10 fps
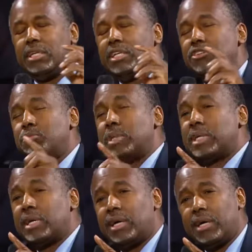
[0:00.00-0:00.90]
is
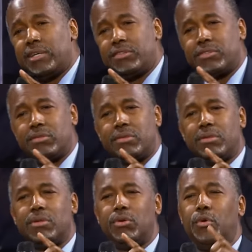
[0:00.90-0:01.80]
because
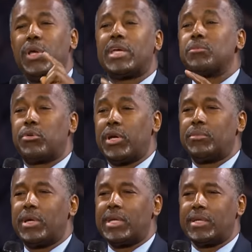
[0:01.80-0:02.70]
we can
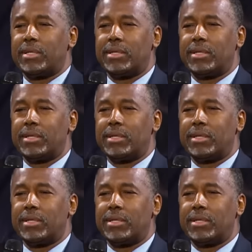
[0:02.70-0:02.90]
print money,